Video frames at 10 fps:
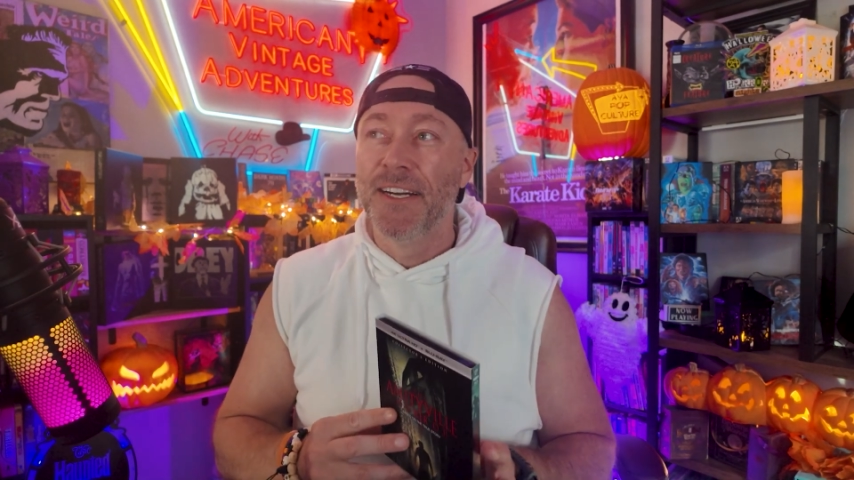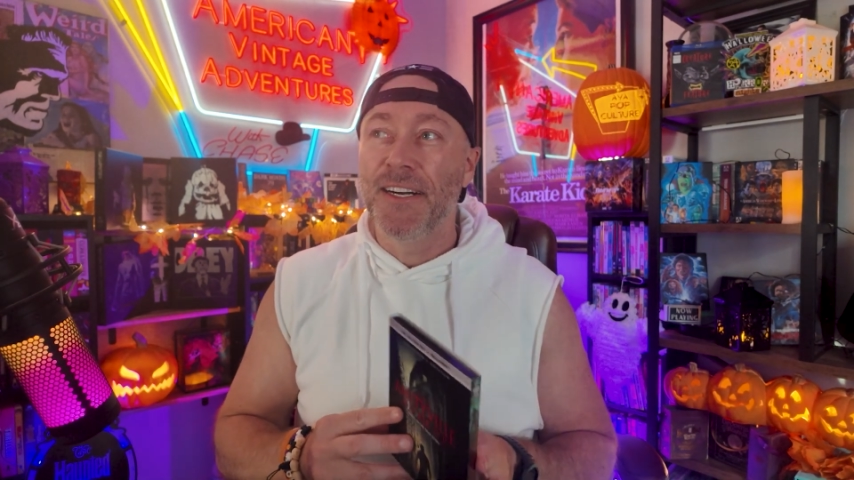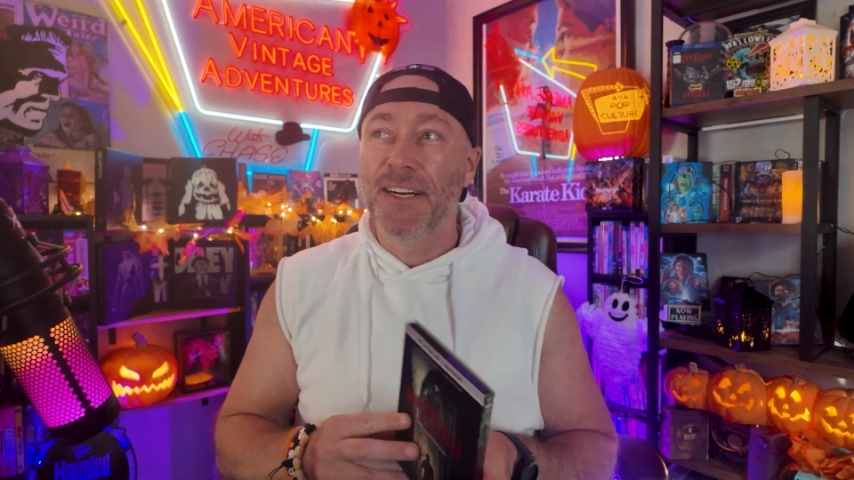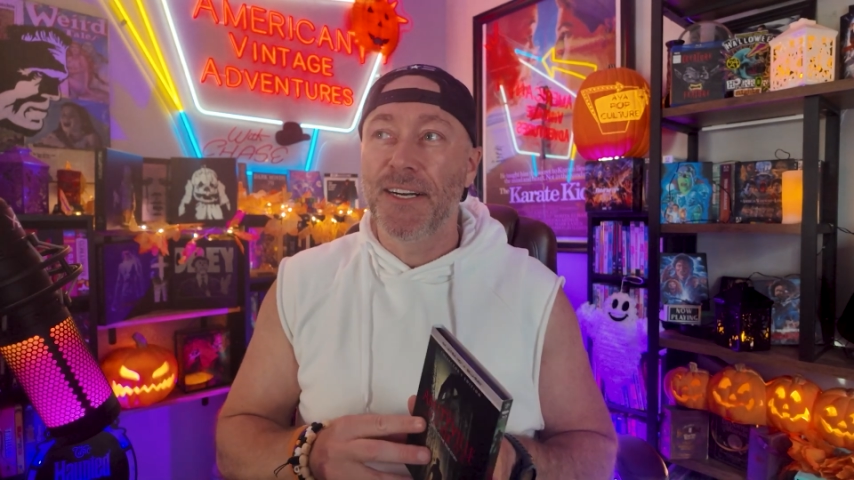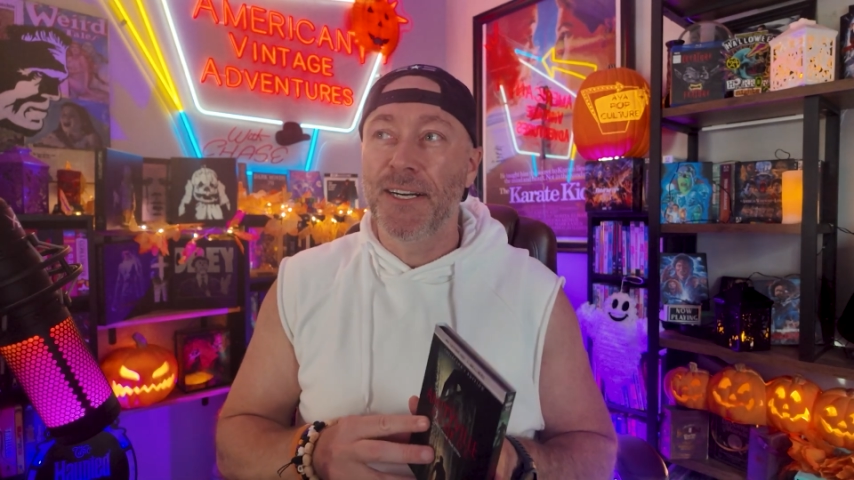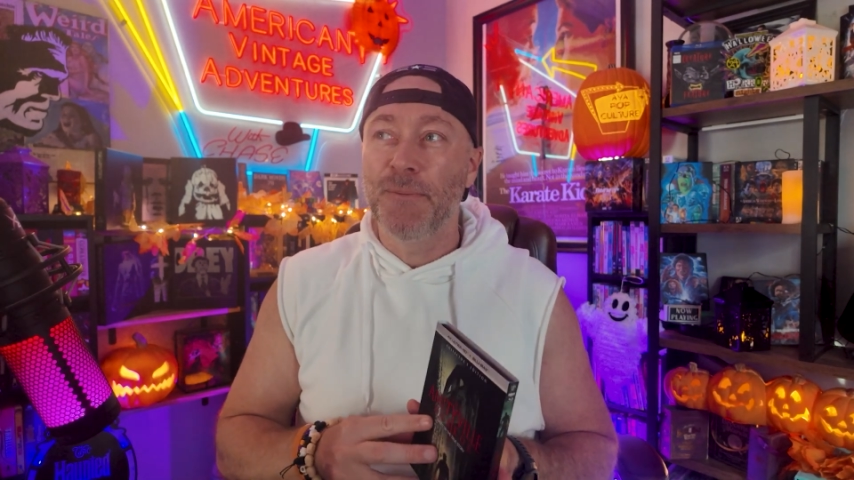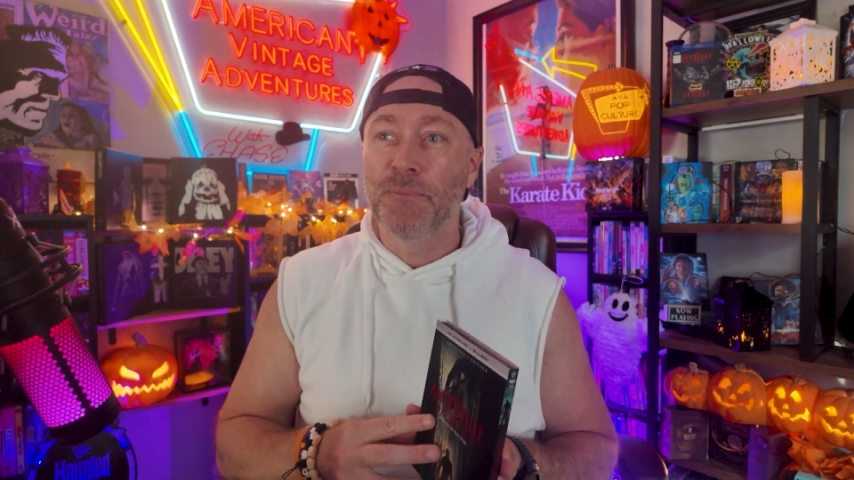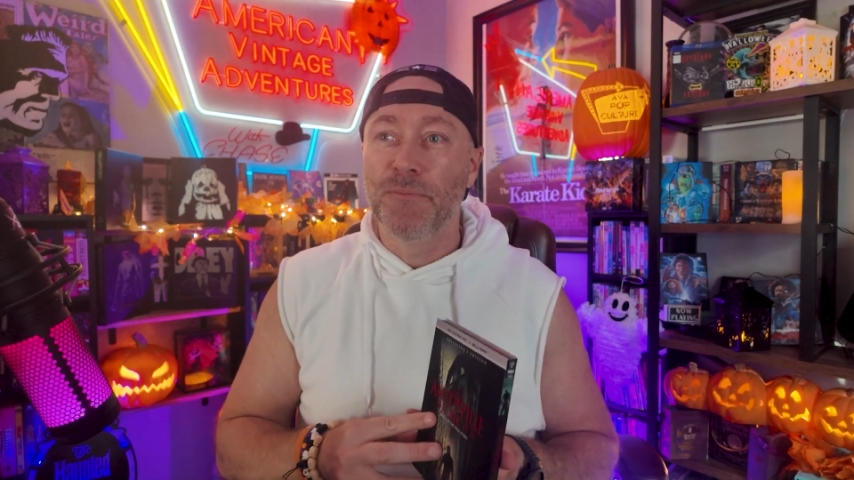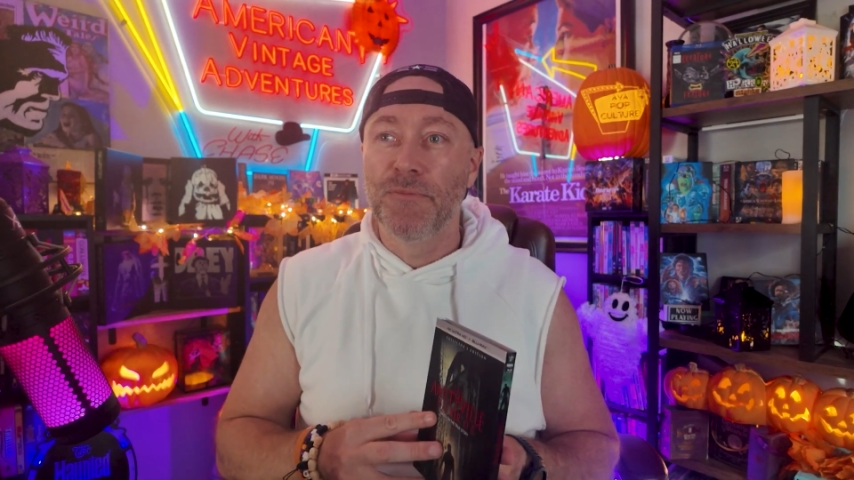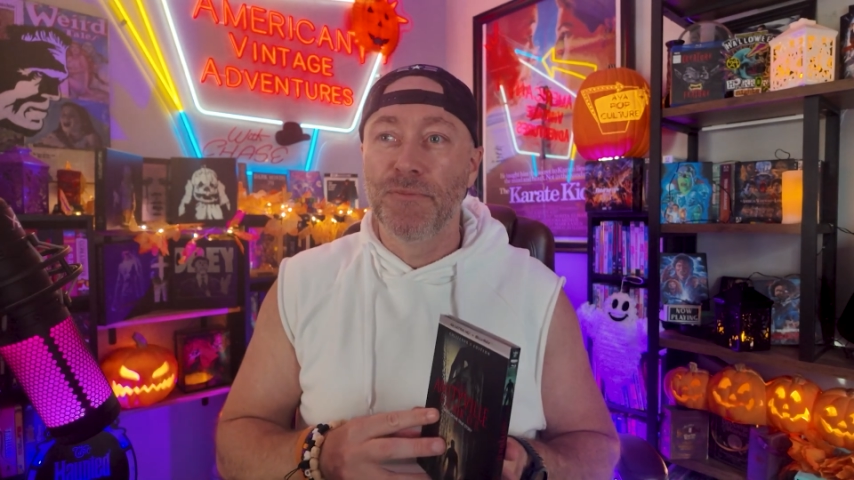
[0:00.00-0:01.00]

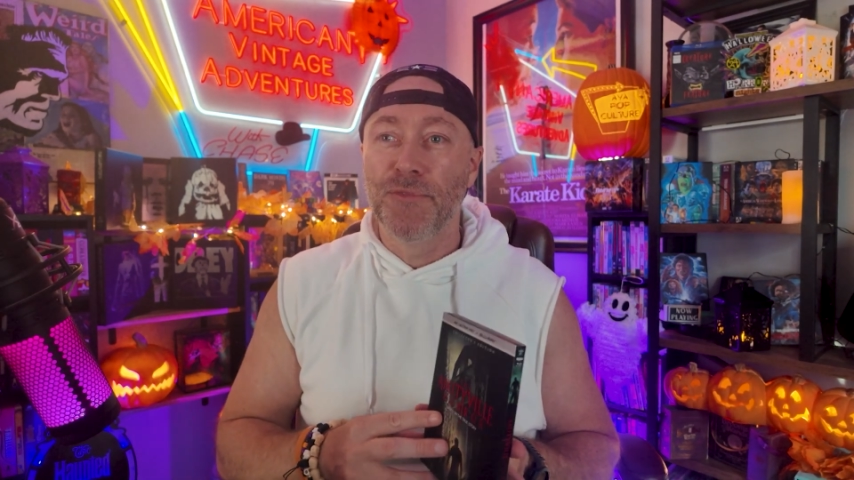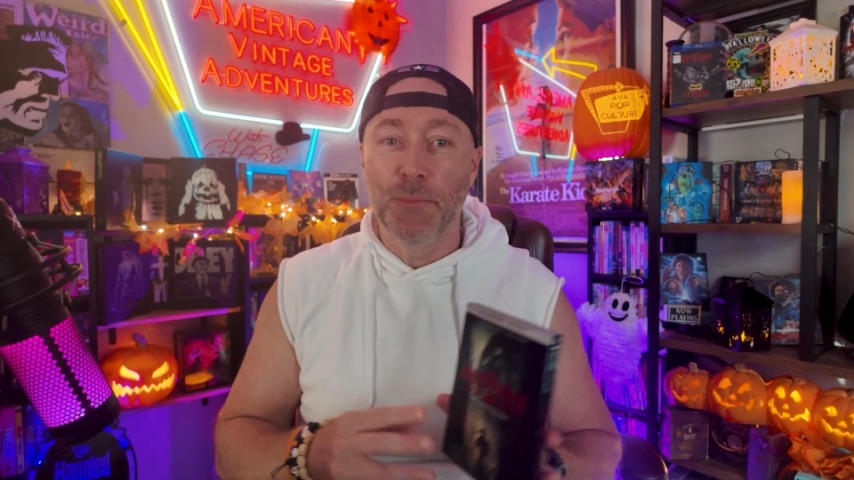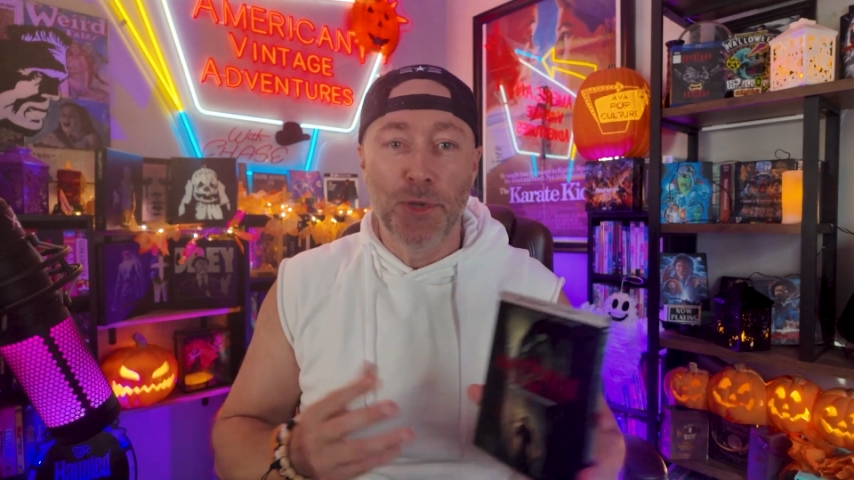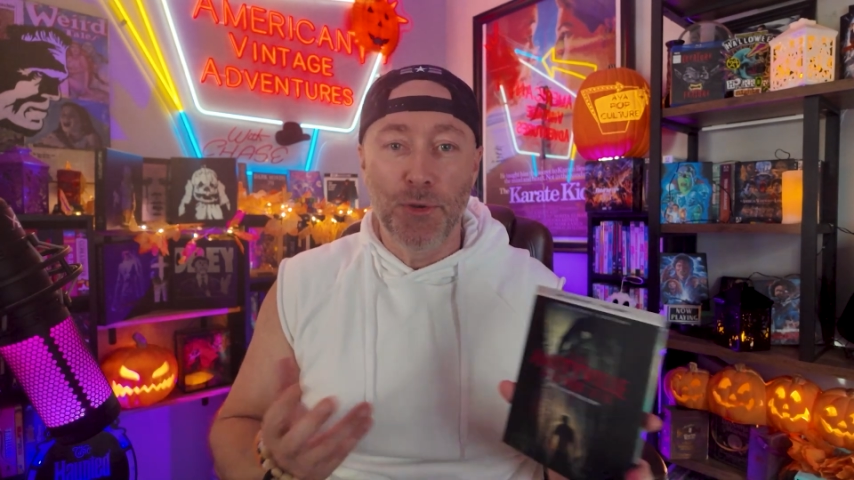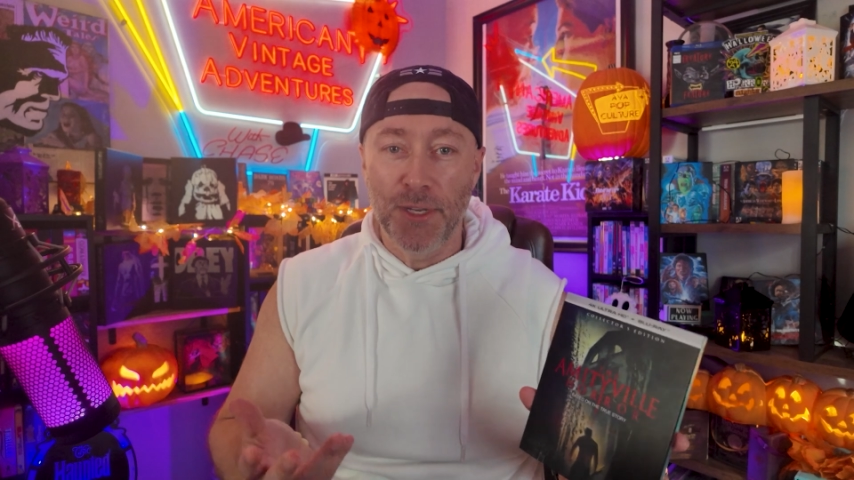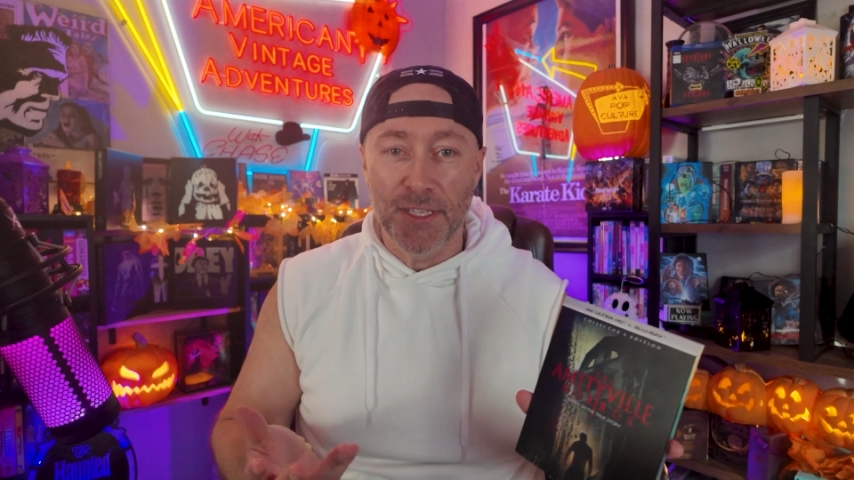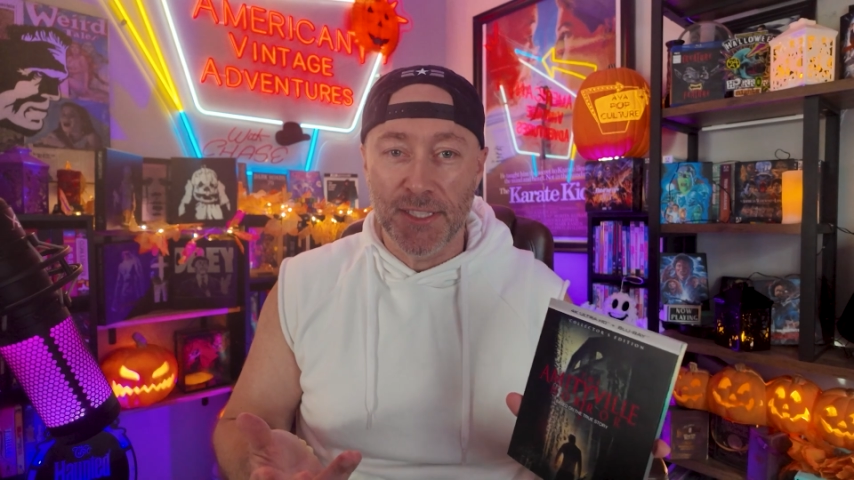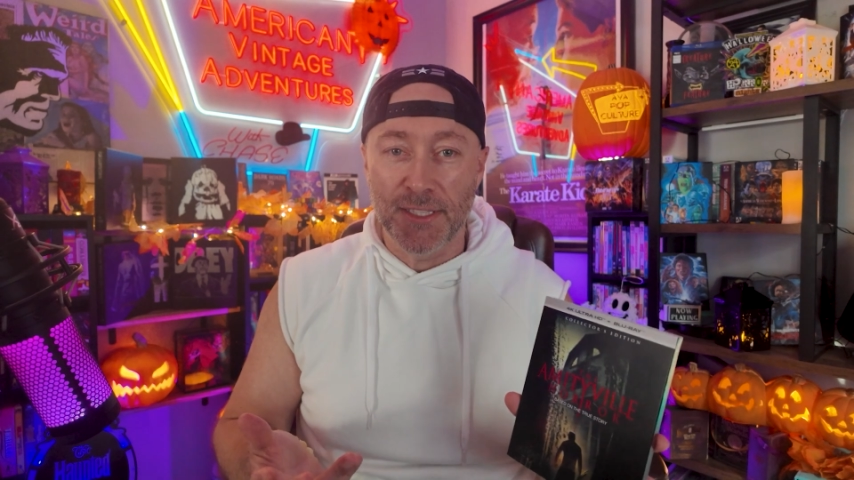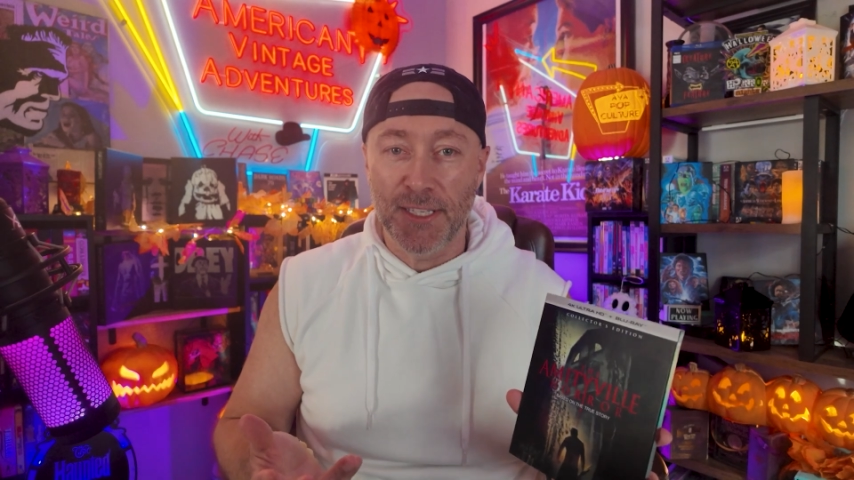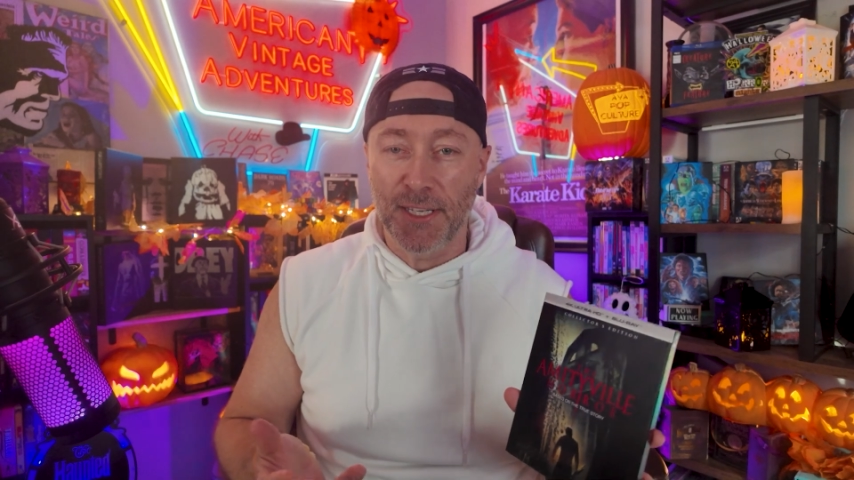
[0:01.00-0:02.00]
The moon
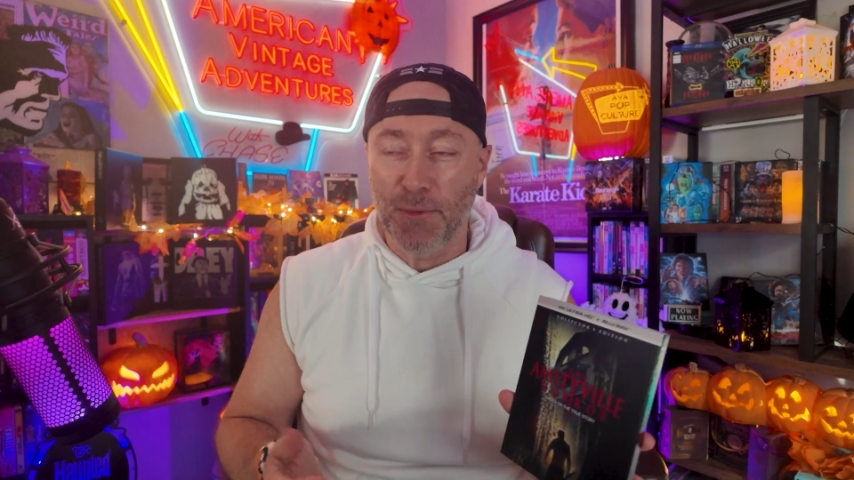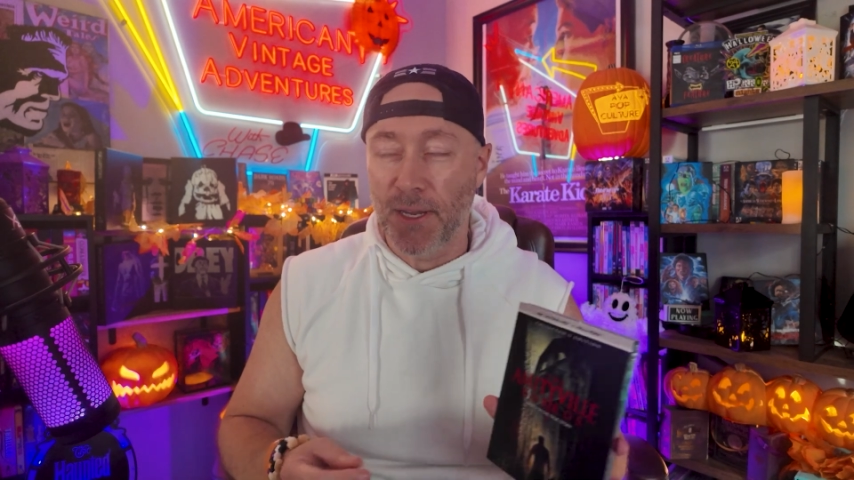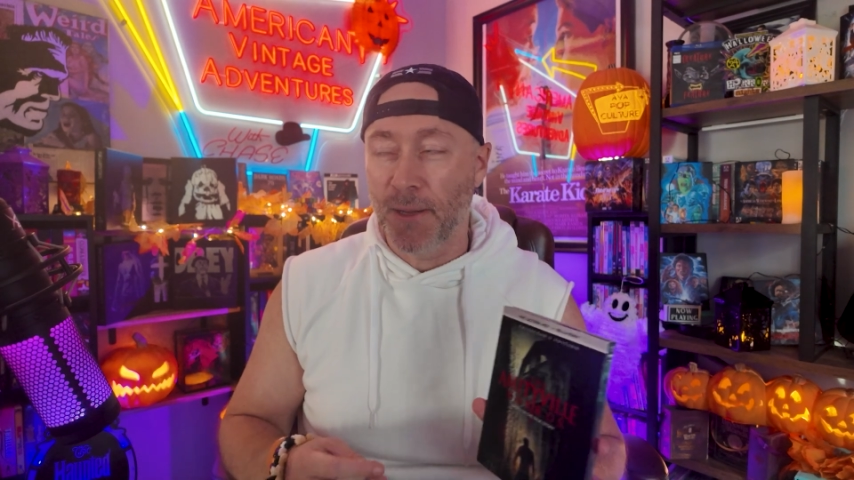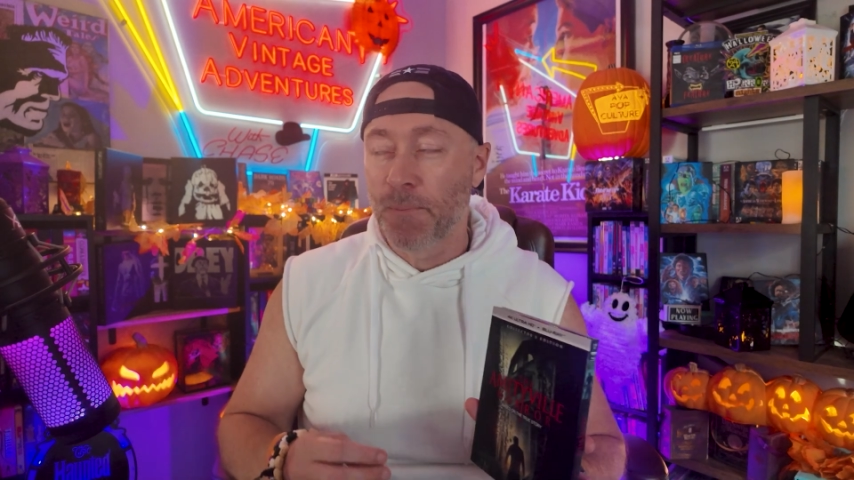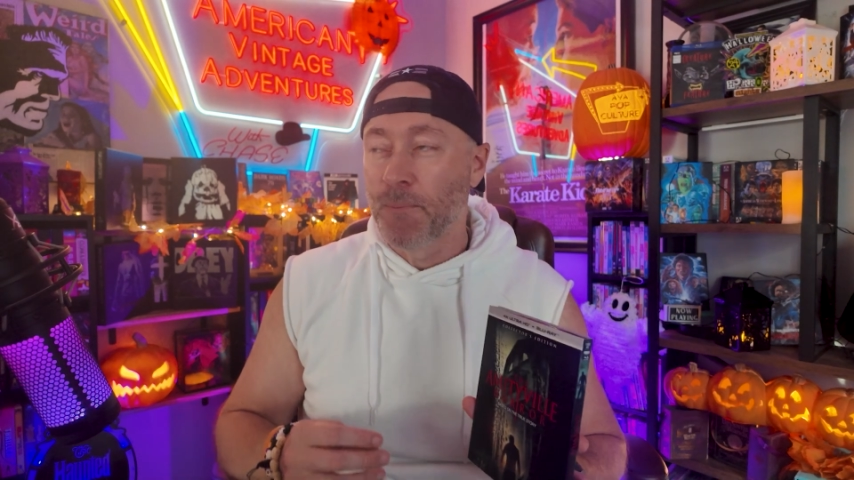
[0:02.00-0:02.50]
isn't anyway.